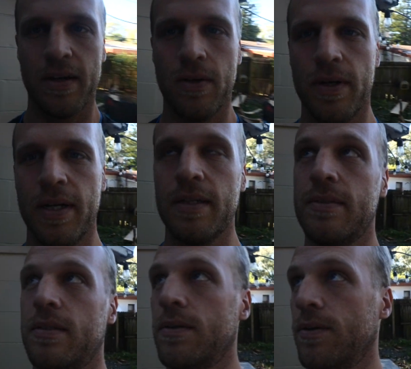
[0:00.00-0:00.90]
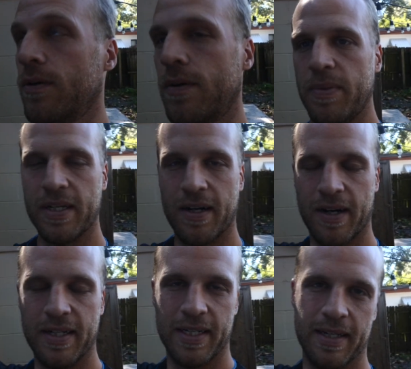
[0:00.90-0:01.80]
going to be
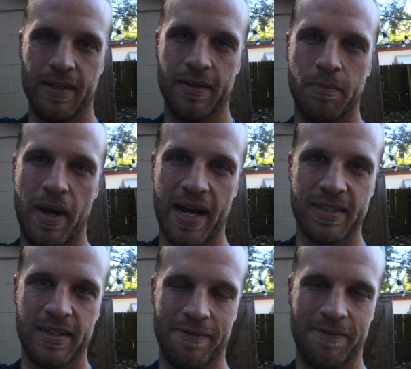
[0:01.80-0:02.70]
cutting in Max Air